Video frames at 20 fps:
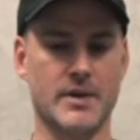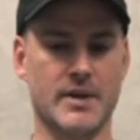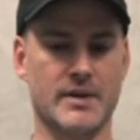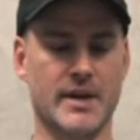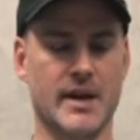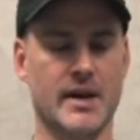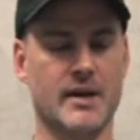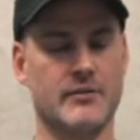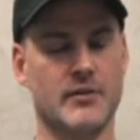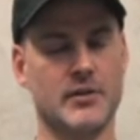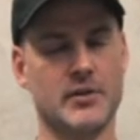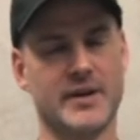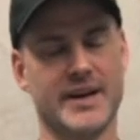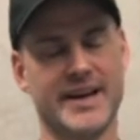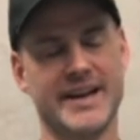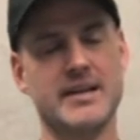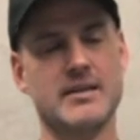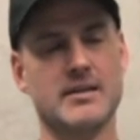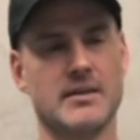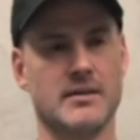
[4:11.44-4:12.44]
in that if you look at
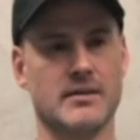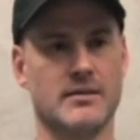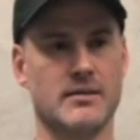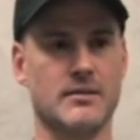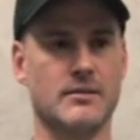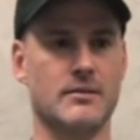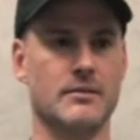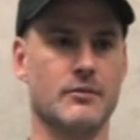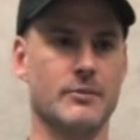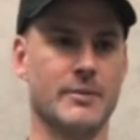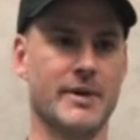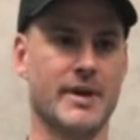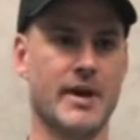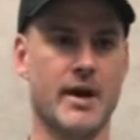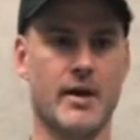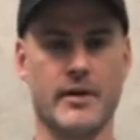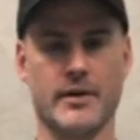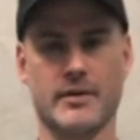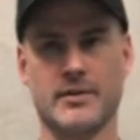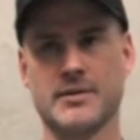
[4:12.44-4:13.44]
anything in Tintin, from the
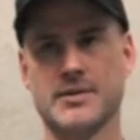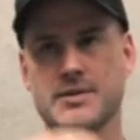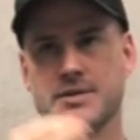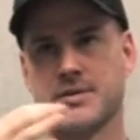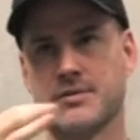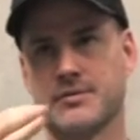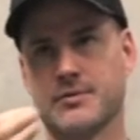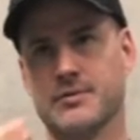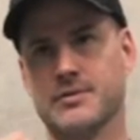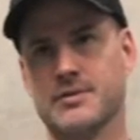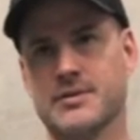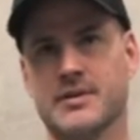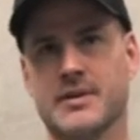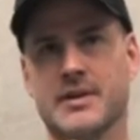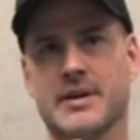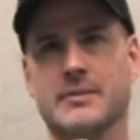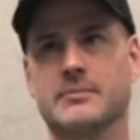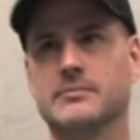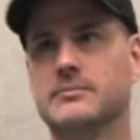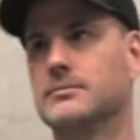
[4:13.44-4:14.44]
characters through to
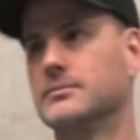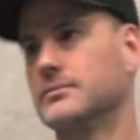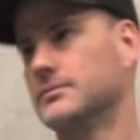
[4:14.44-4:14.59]
the